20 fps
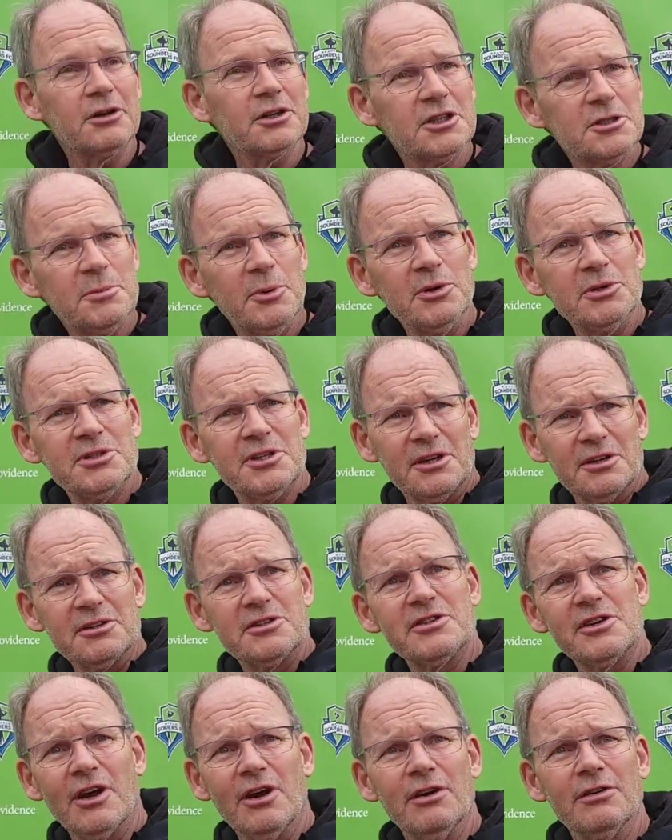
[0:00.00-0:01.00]
exposing
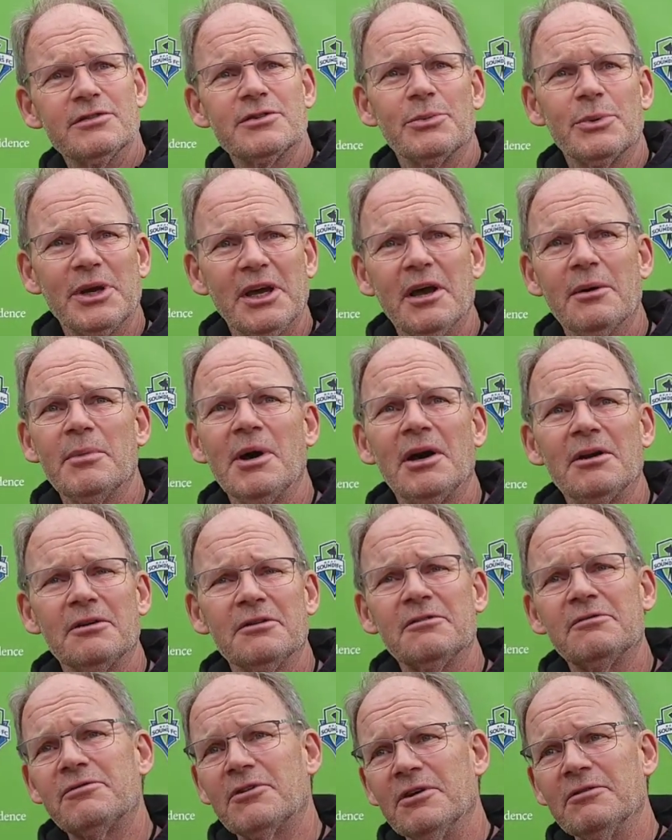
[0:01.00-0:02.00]
ourselves that we come out on
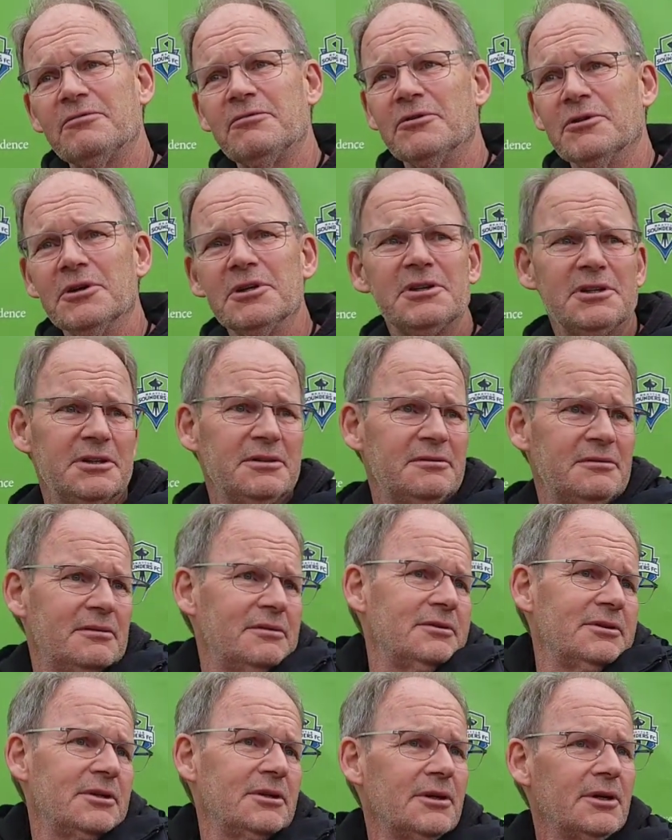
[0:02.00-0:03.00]
the front foot and,
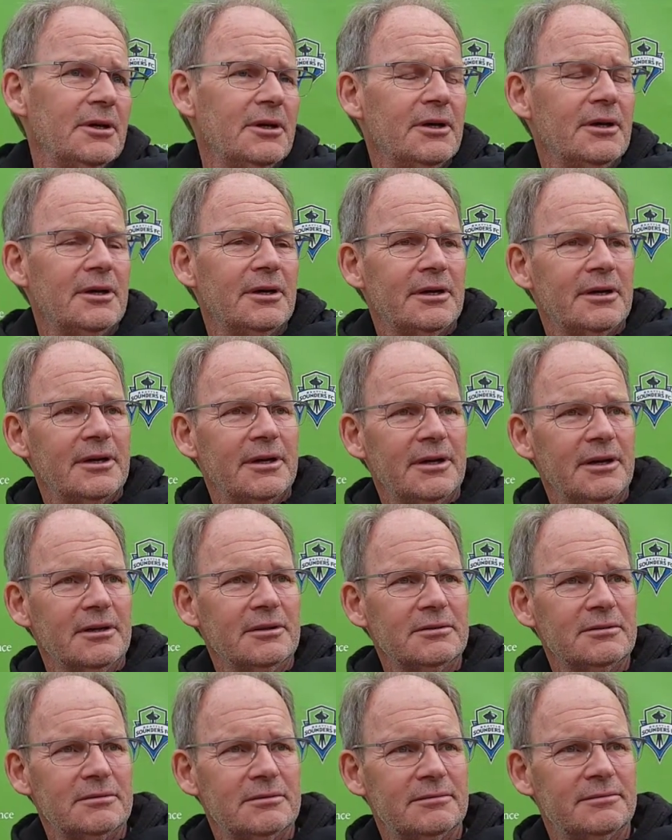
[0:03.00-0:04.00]
you
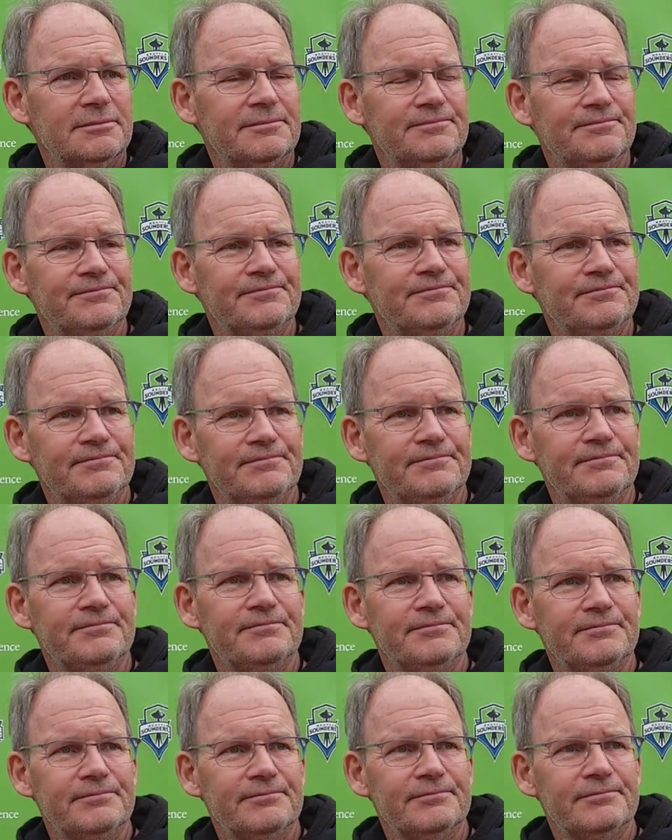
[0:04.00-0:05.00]

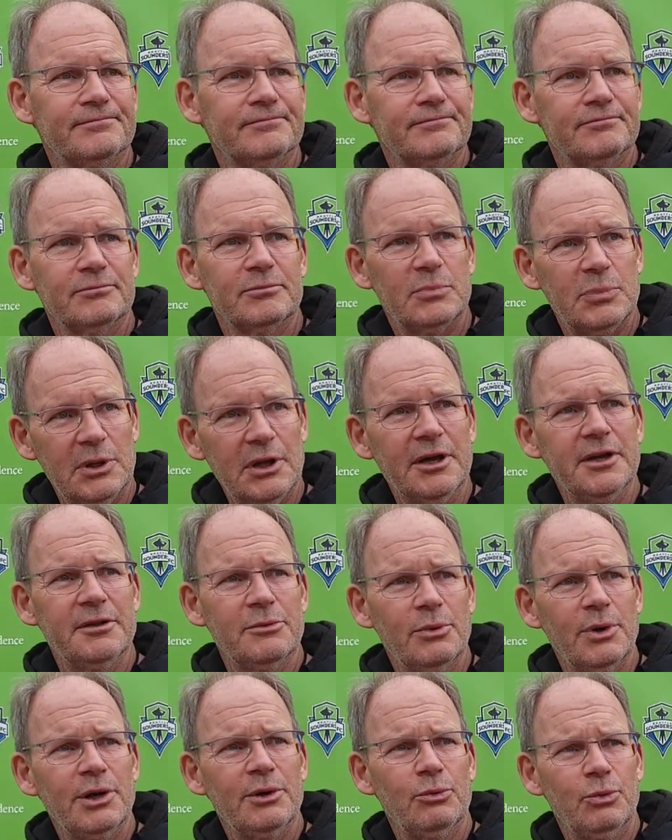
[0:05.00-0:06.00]
know, play the
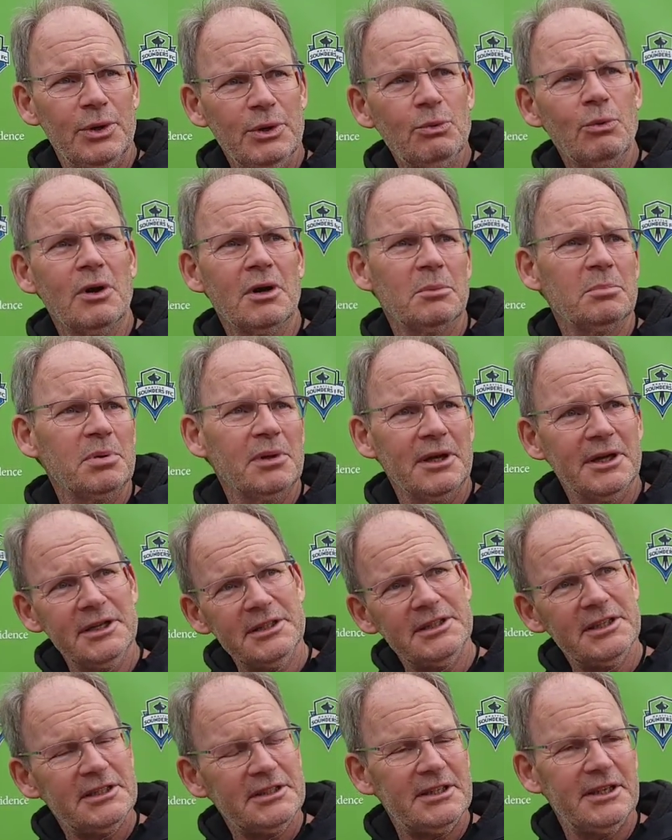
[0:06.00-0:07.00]
way we want to play,
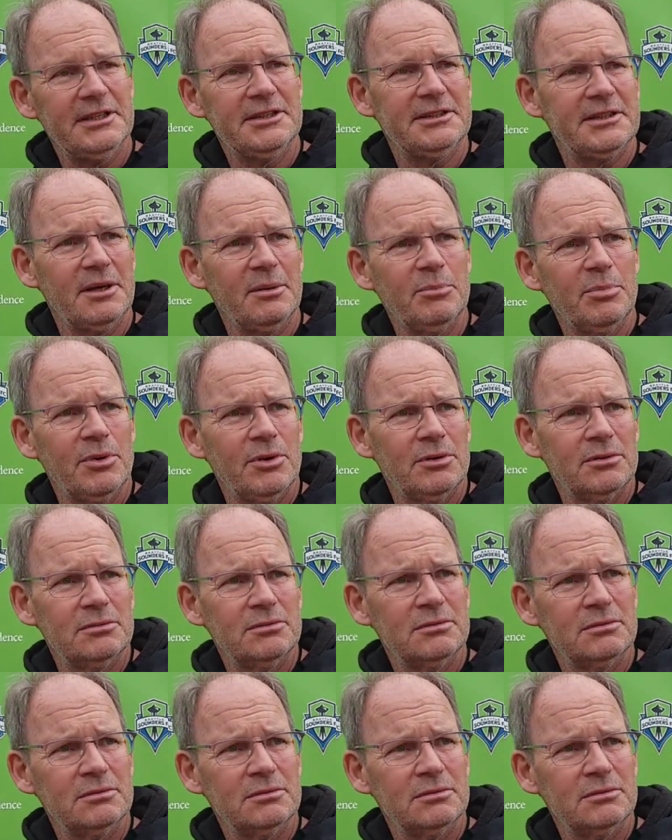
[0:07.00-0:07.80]
dictate tempo,